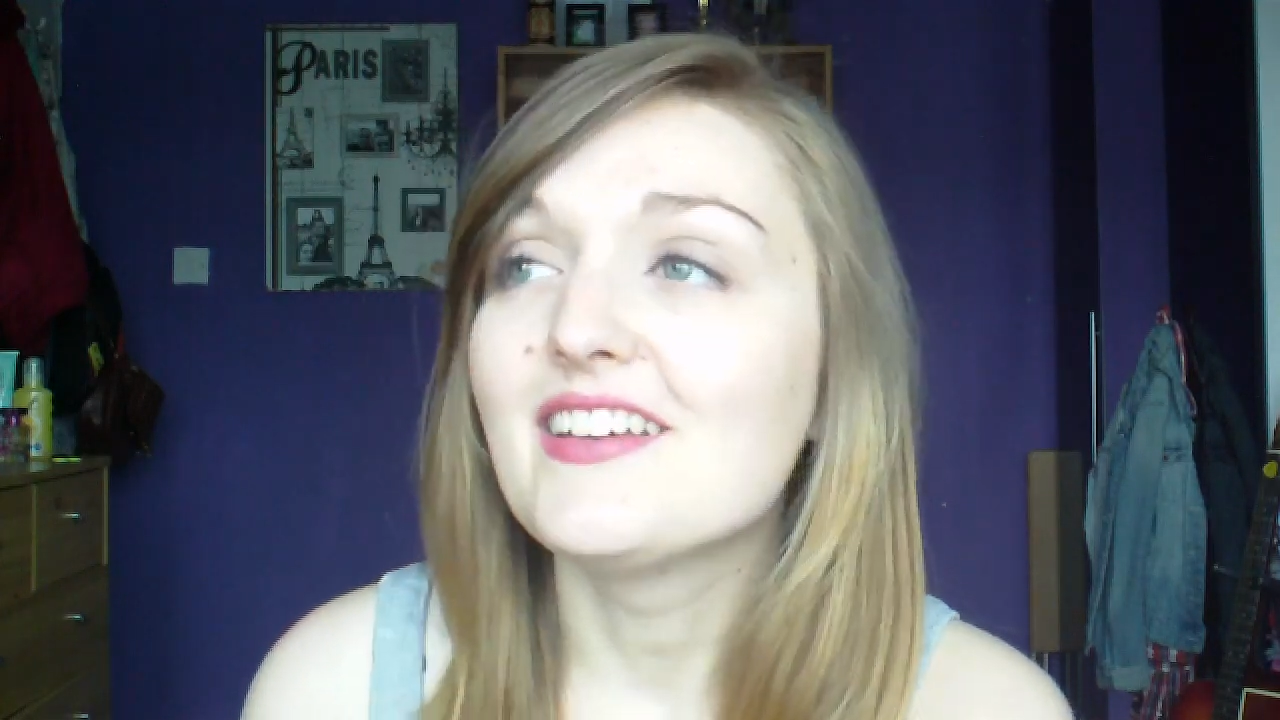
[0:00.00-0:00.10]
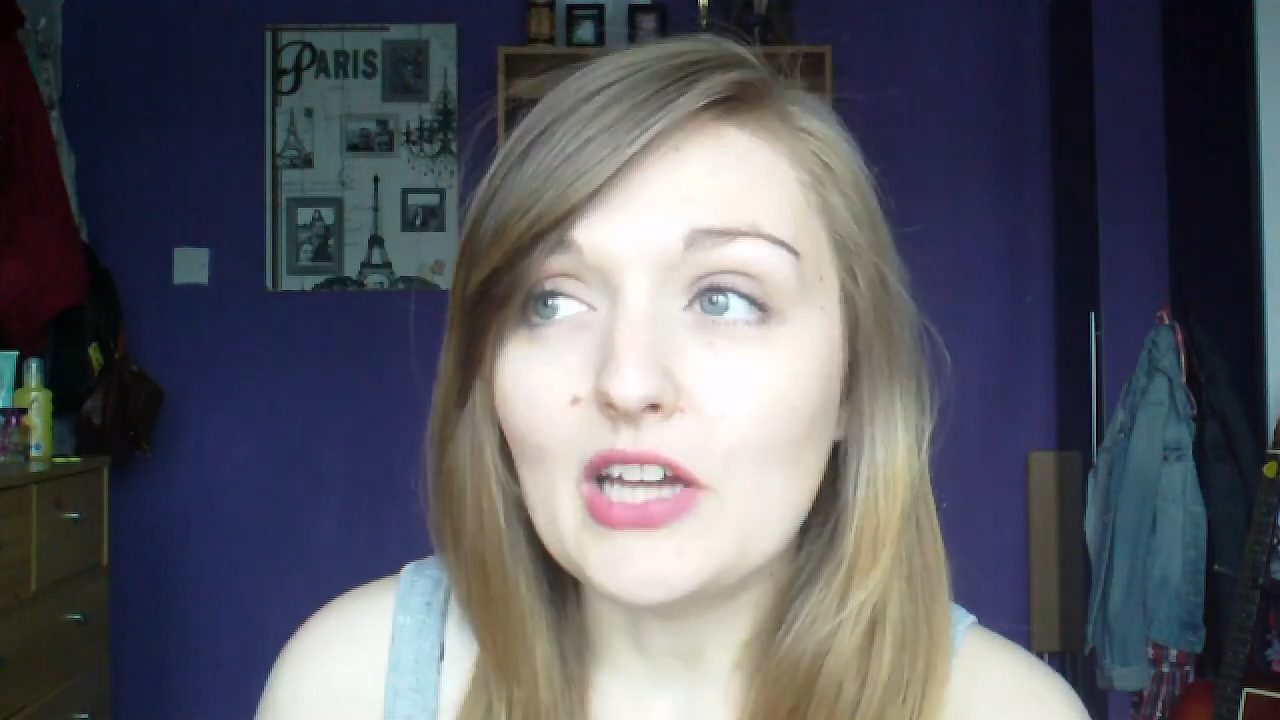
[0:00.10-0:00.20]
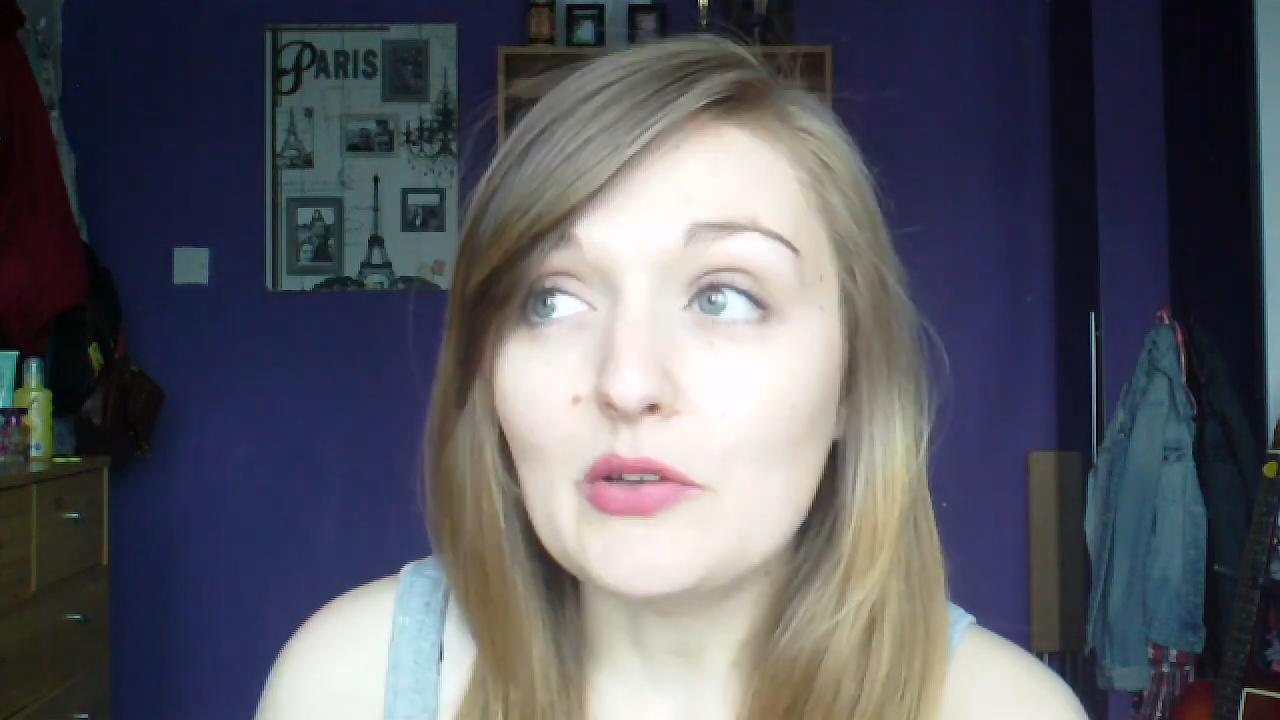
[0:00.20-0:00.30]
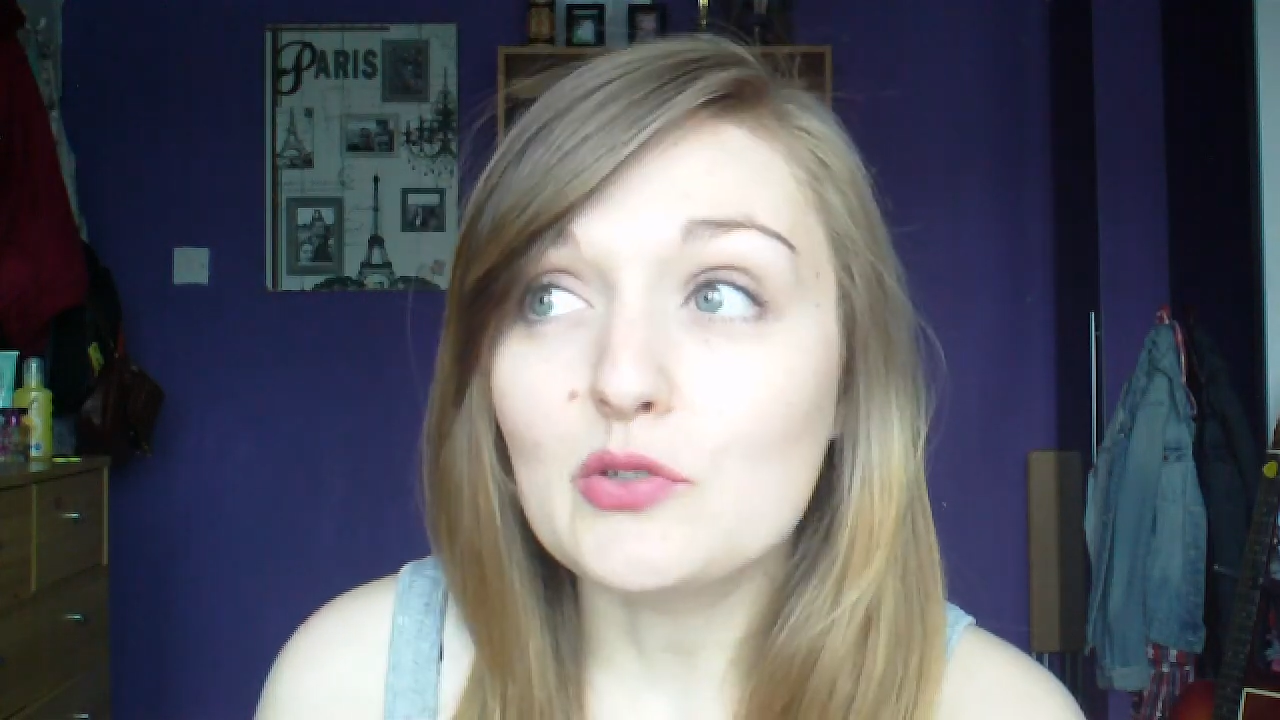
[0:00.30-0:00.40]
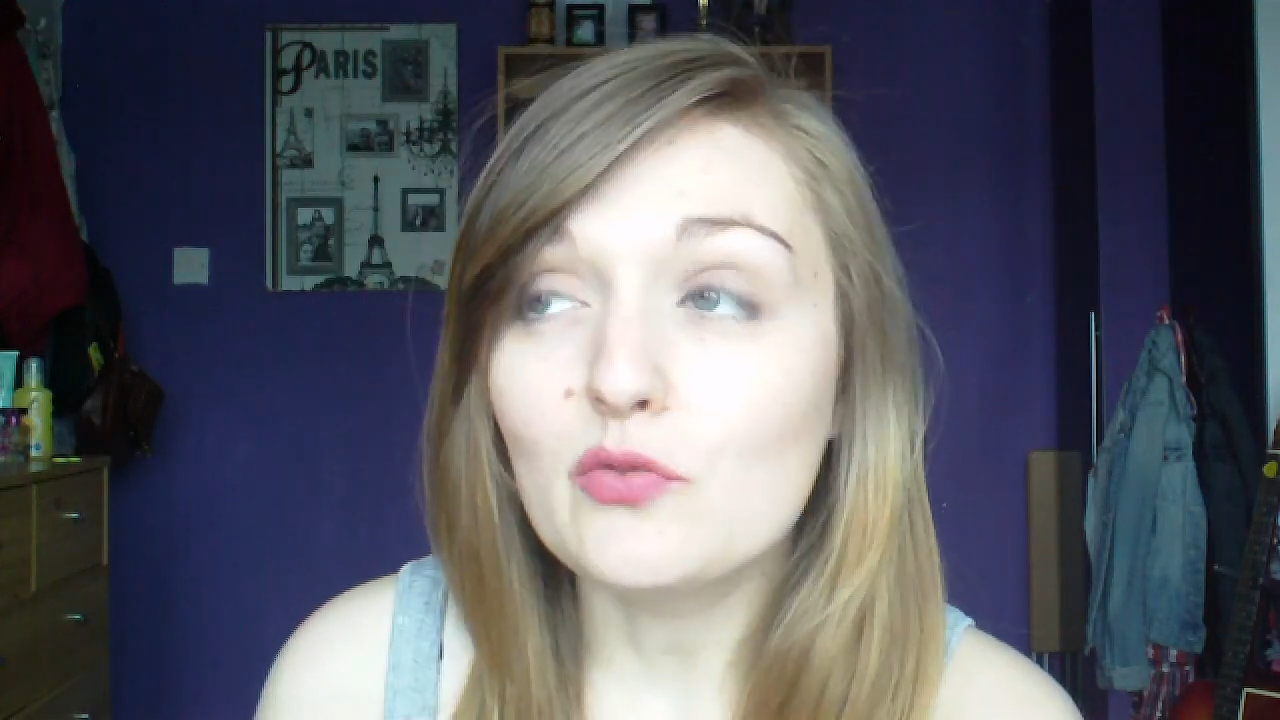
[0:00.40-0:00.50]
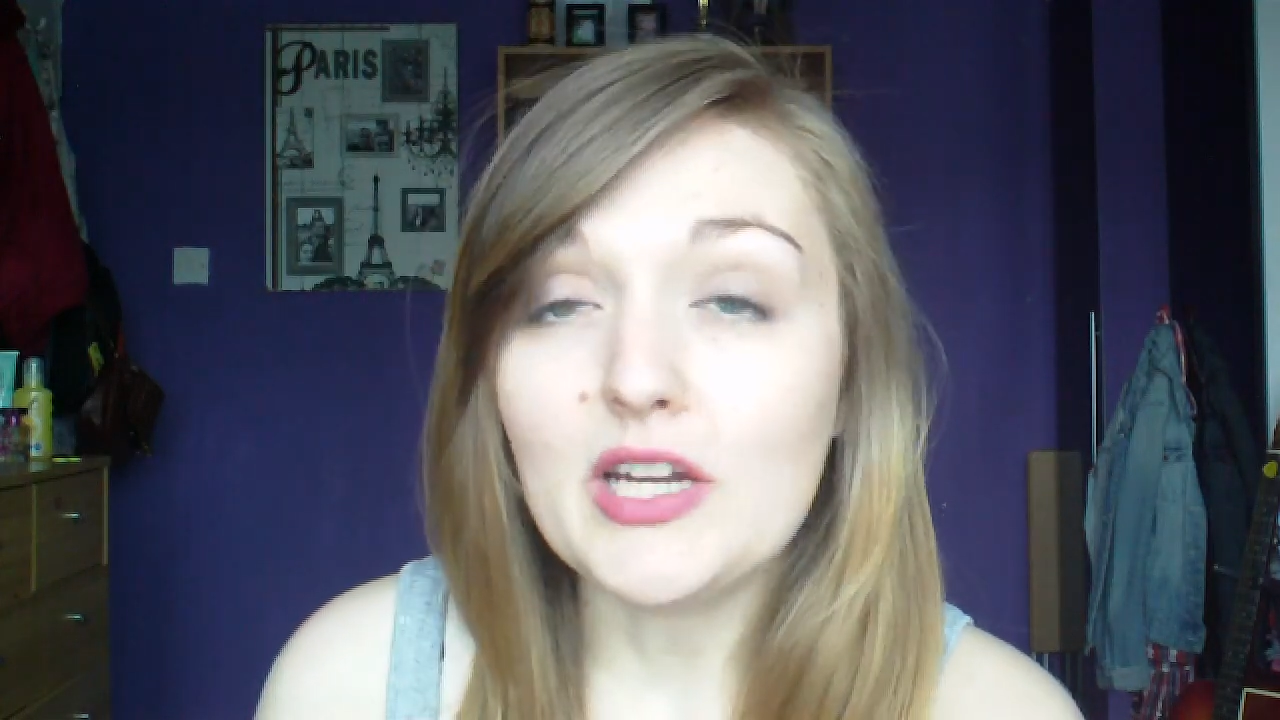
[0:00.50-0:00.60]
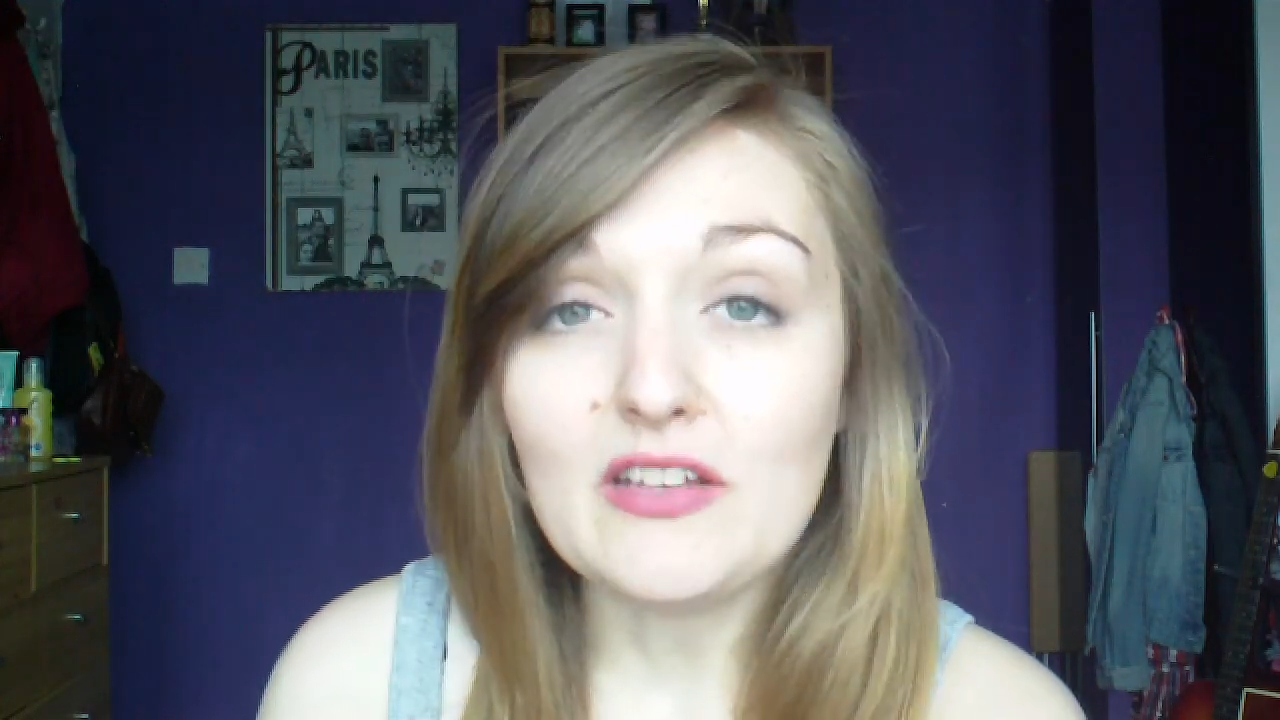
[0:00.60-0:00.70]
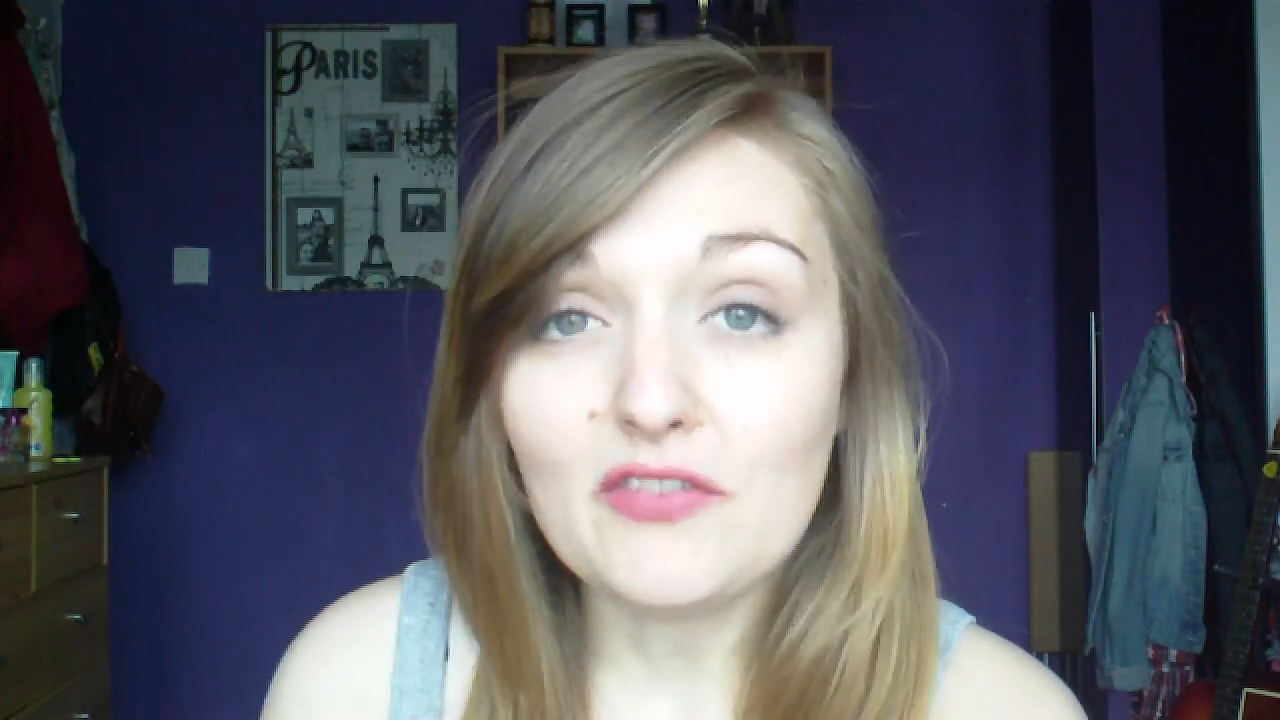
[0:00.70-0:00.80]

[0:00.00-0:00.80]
And I was already